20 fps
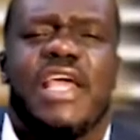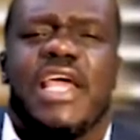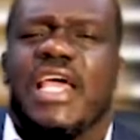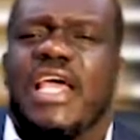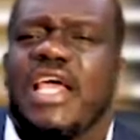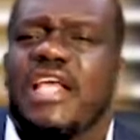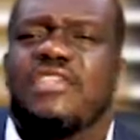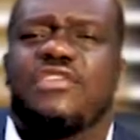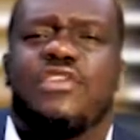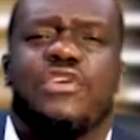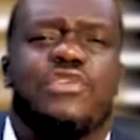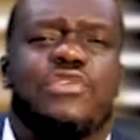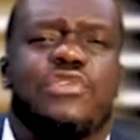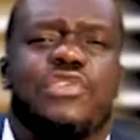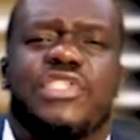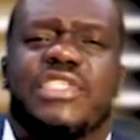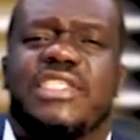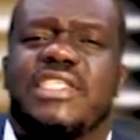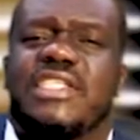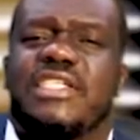He is not going
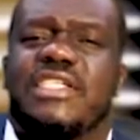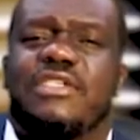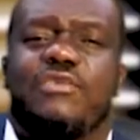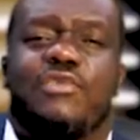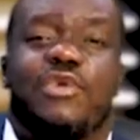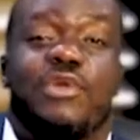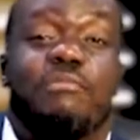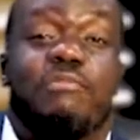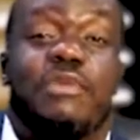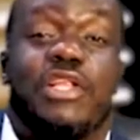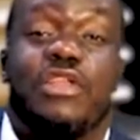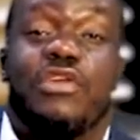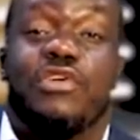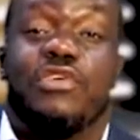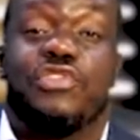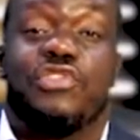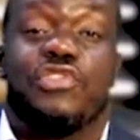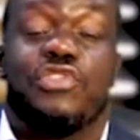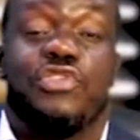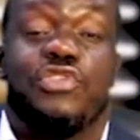to steal what
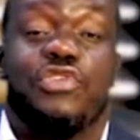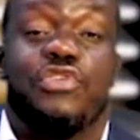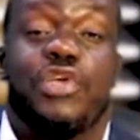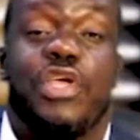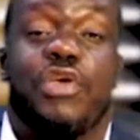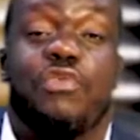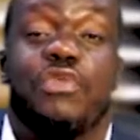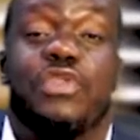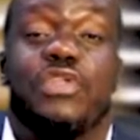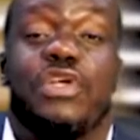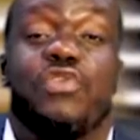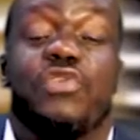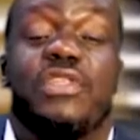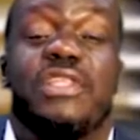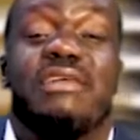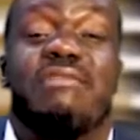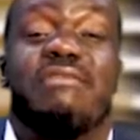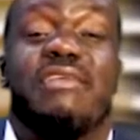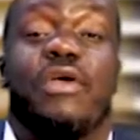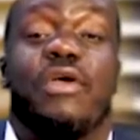belongs to you. He will
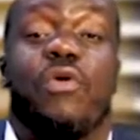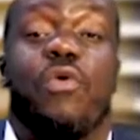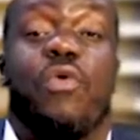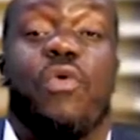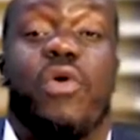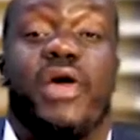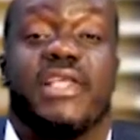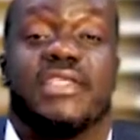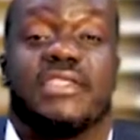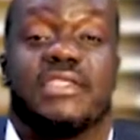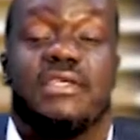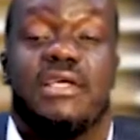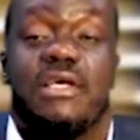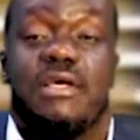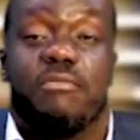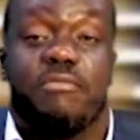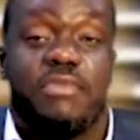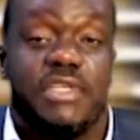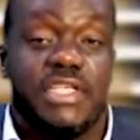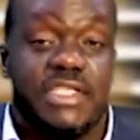only request,
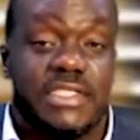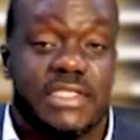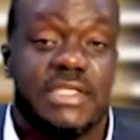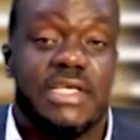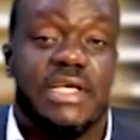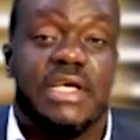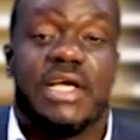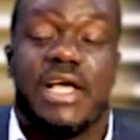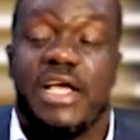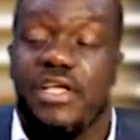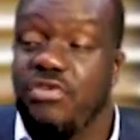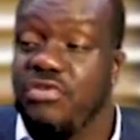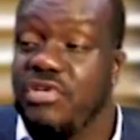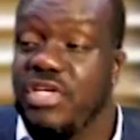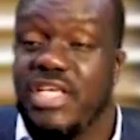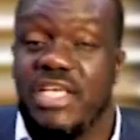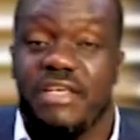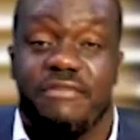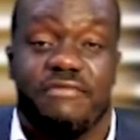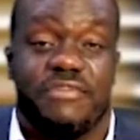please, can you
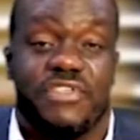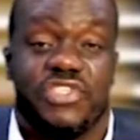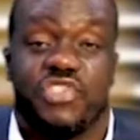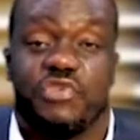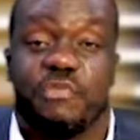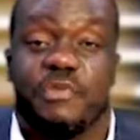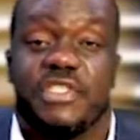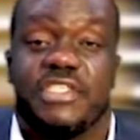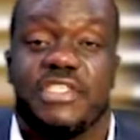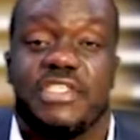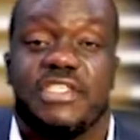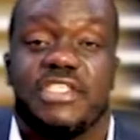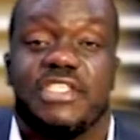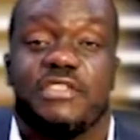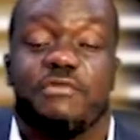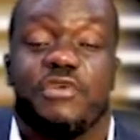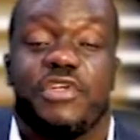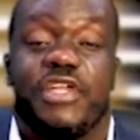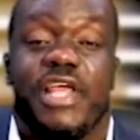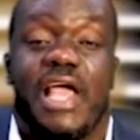give this person
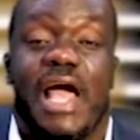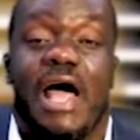this money?